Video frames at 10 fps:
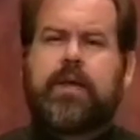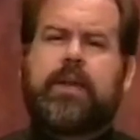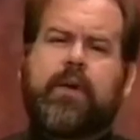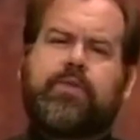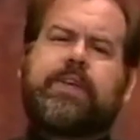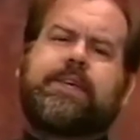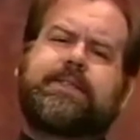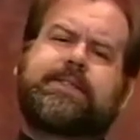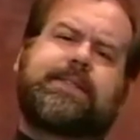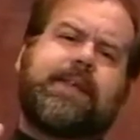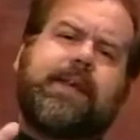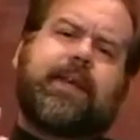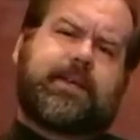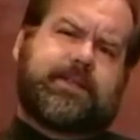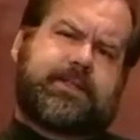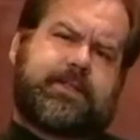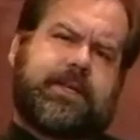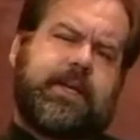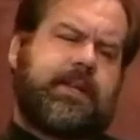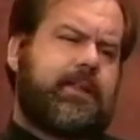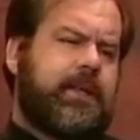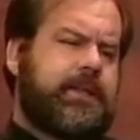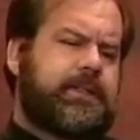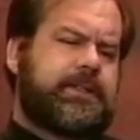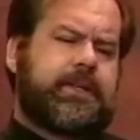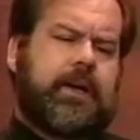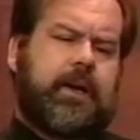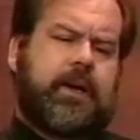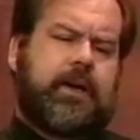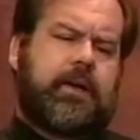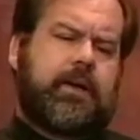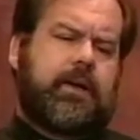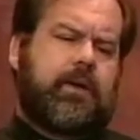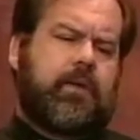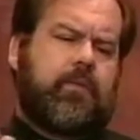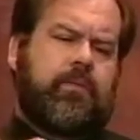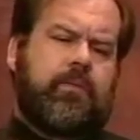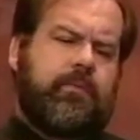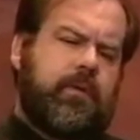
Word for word: Now, these things these uh,